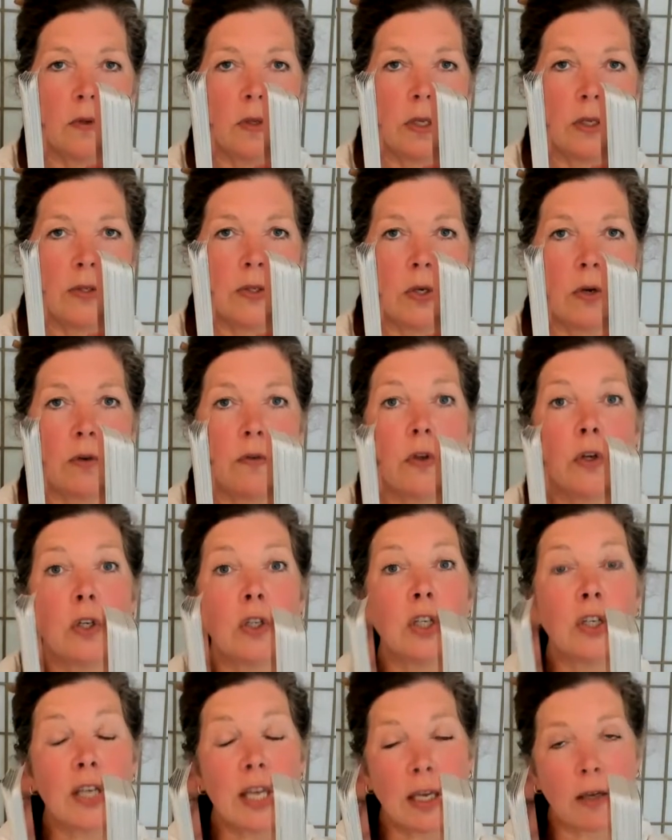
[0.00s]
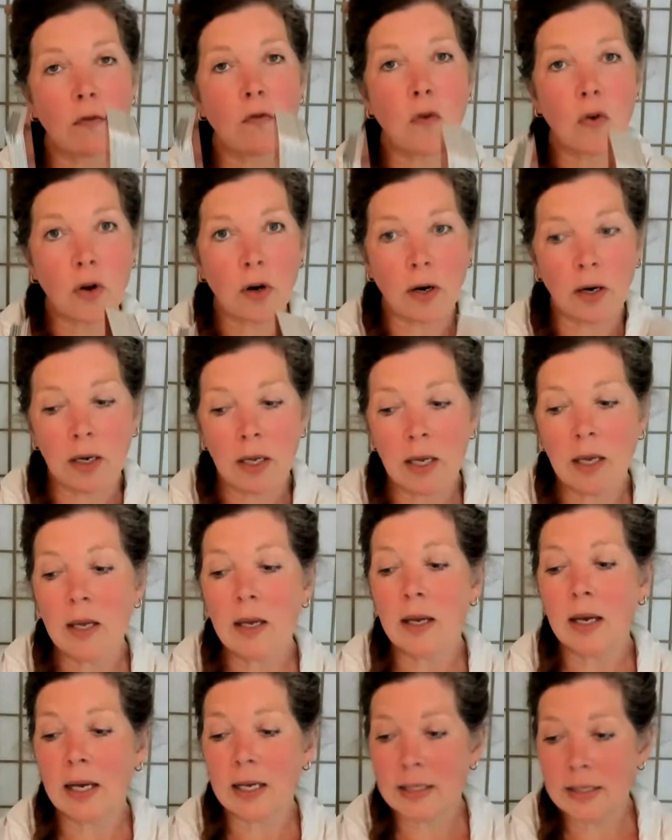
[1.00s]
So if you're looking for
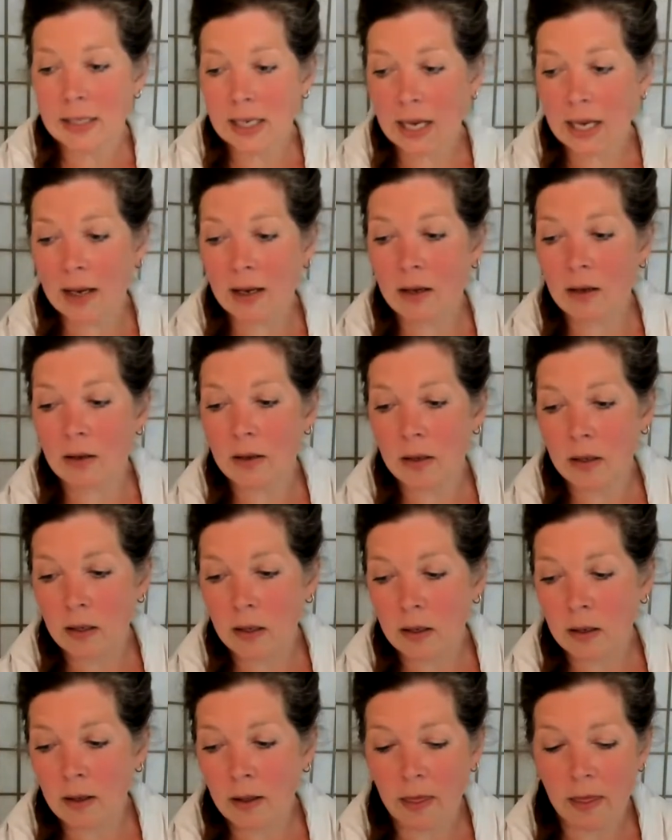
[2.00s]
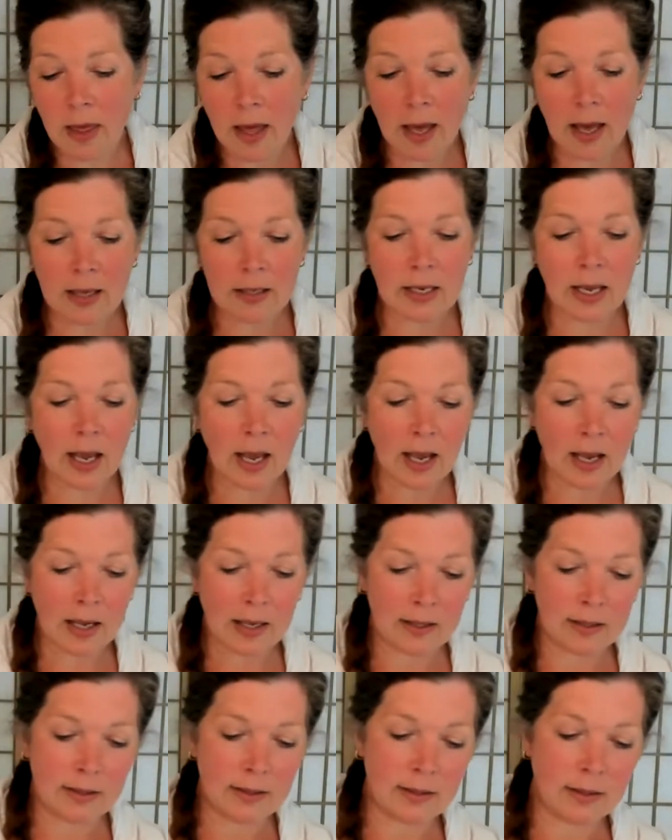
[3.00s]
a deck that
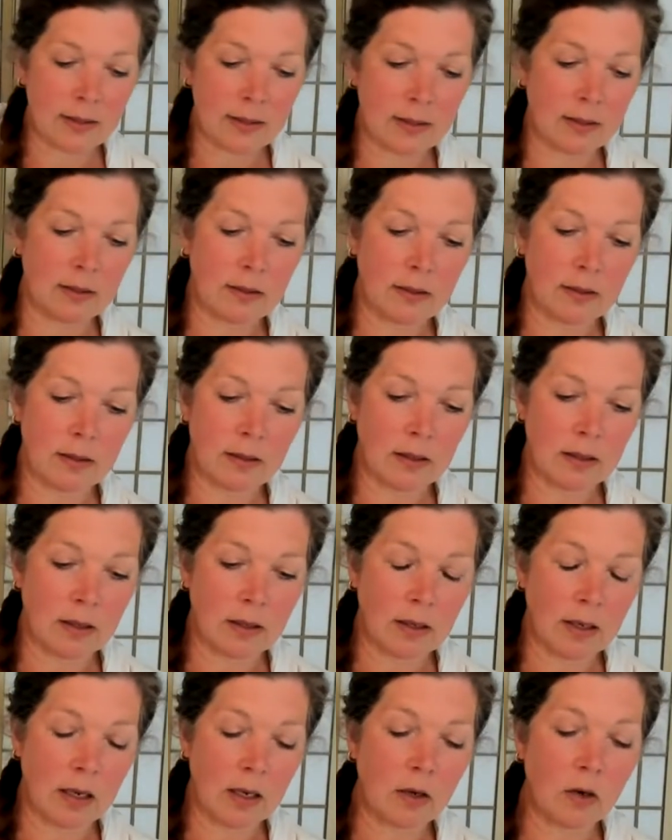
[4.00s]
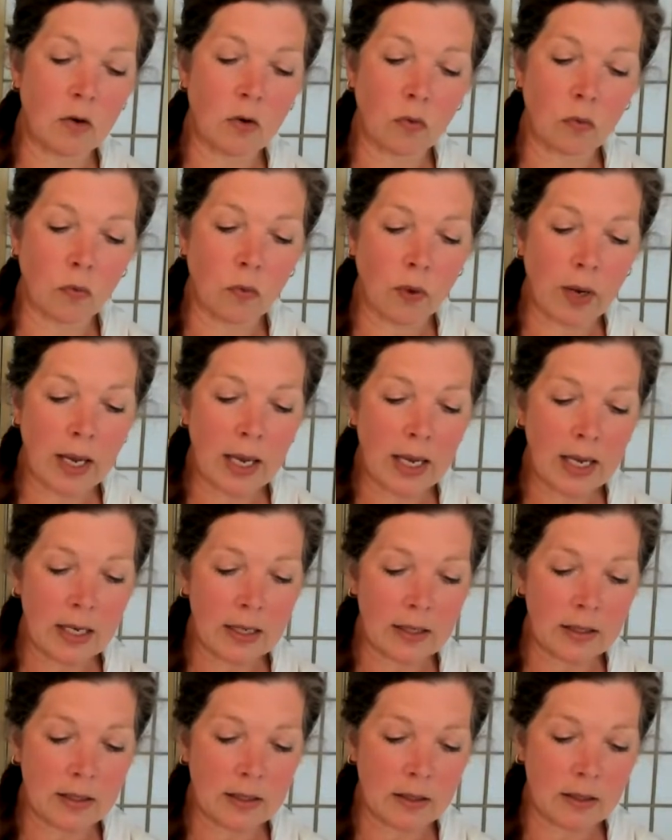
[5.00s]
has a
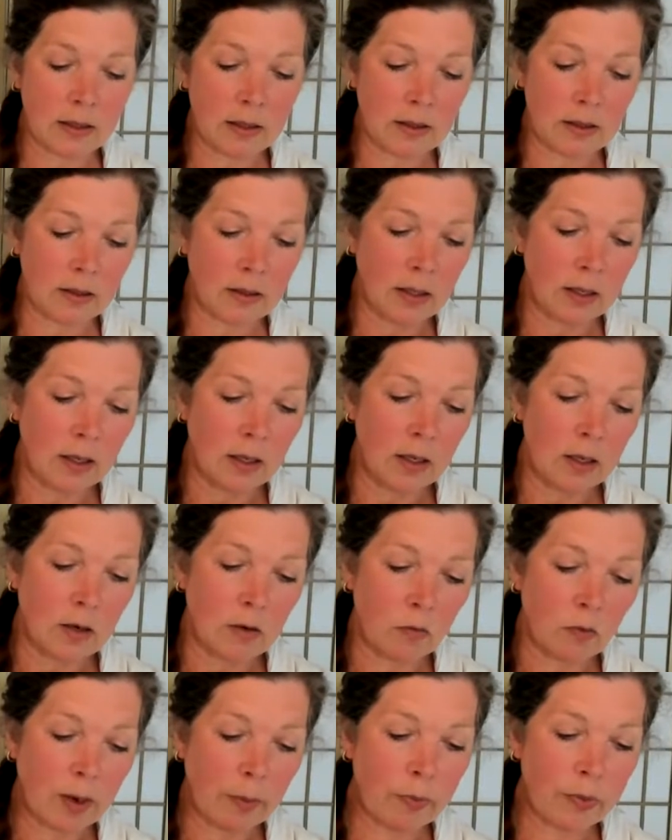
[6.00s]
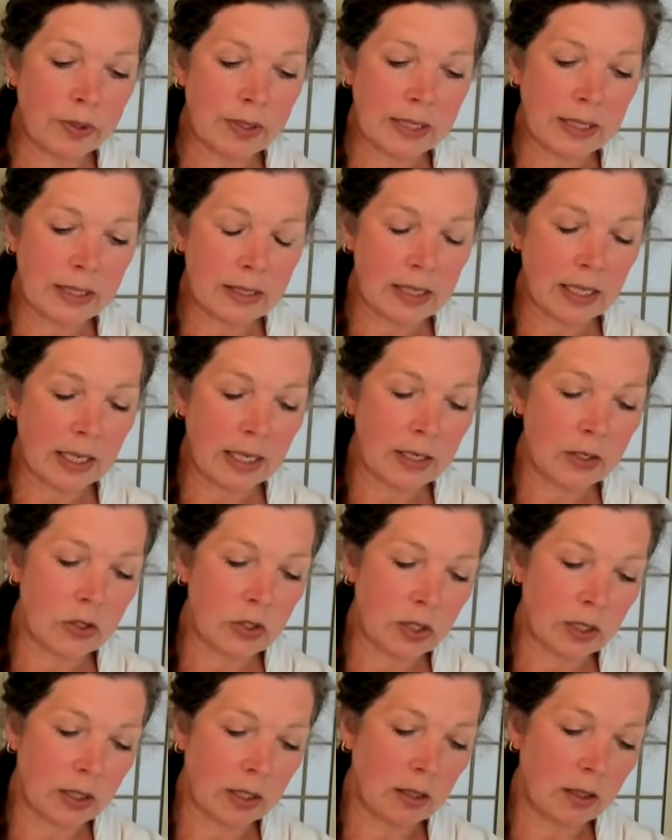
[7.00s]
great
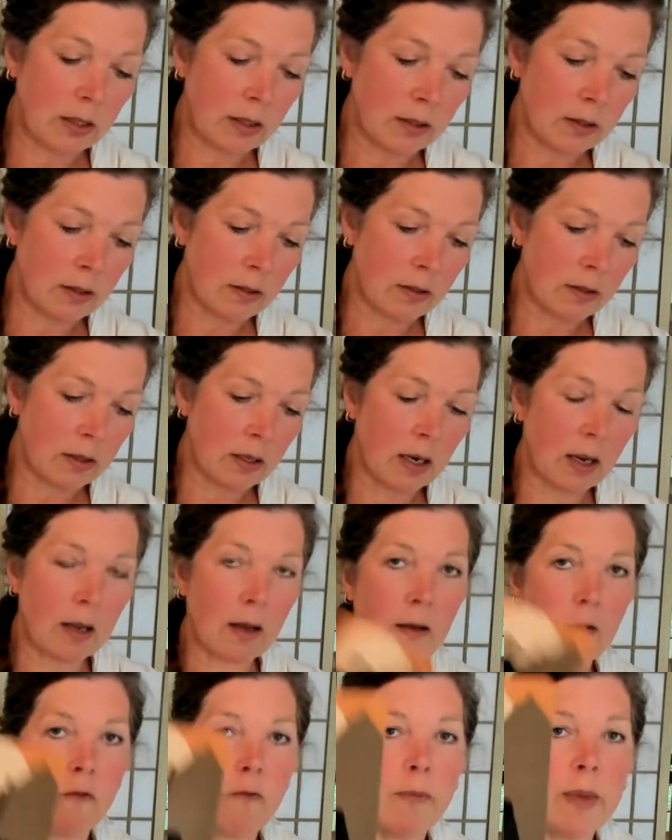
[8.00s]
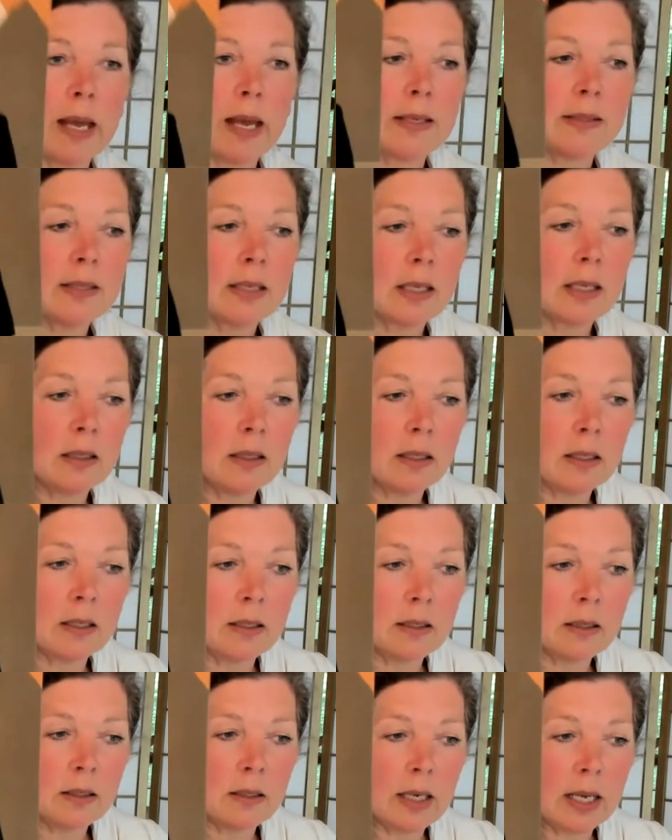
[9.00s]
representation of
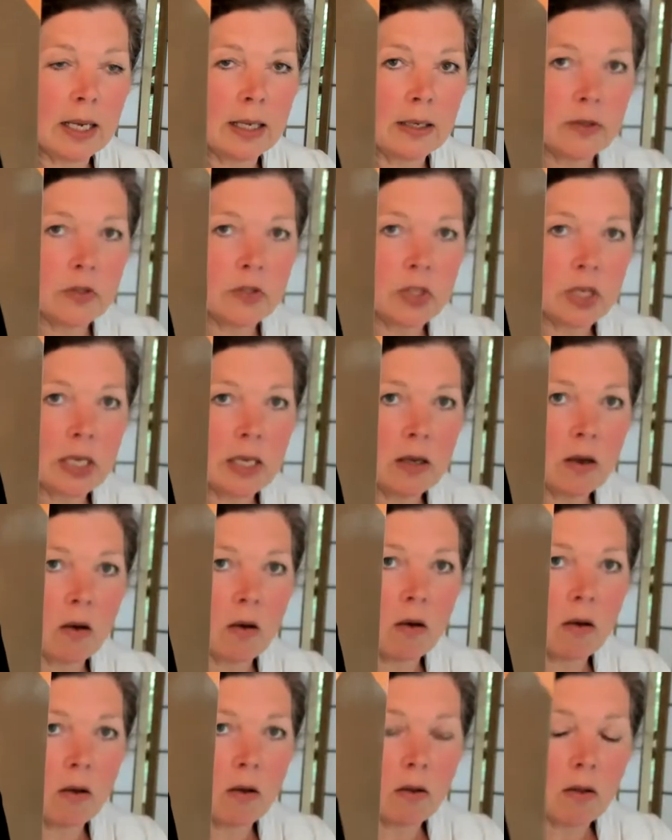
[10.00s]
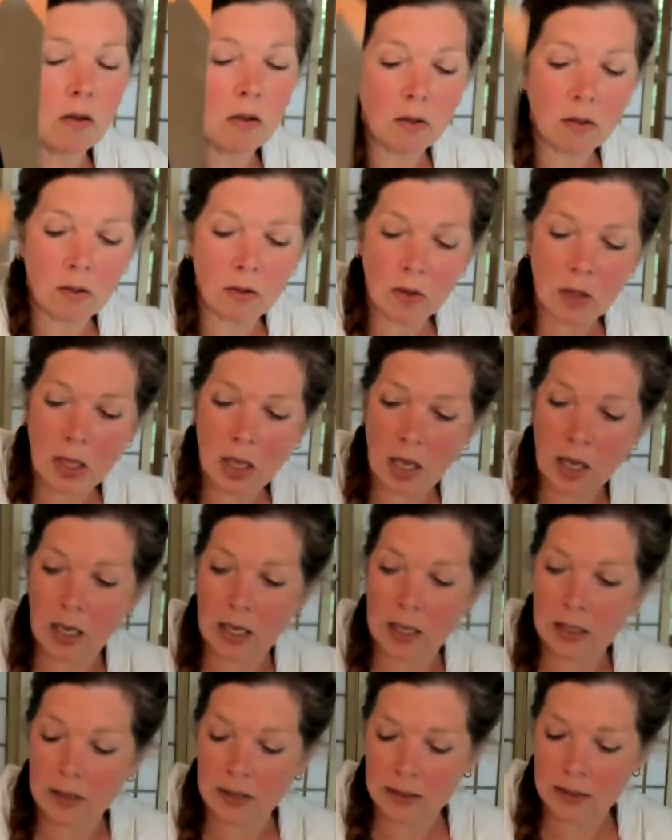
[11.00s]
masculine energy, all
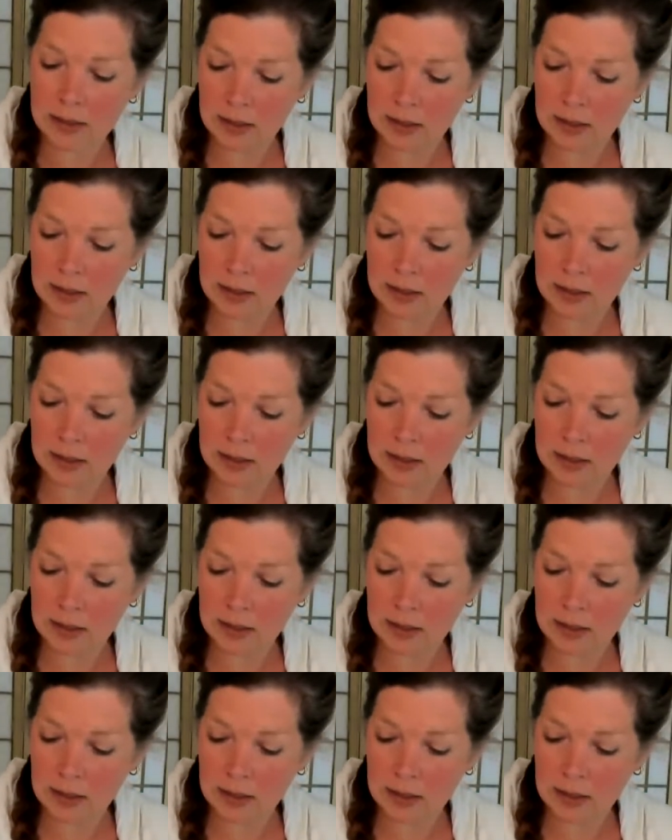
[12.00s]
kinds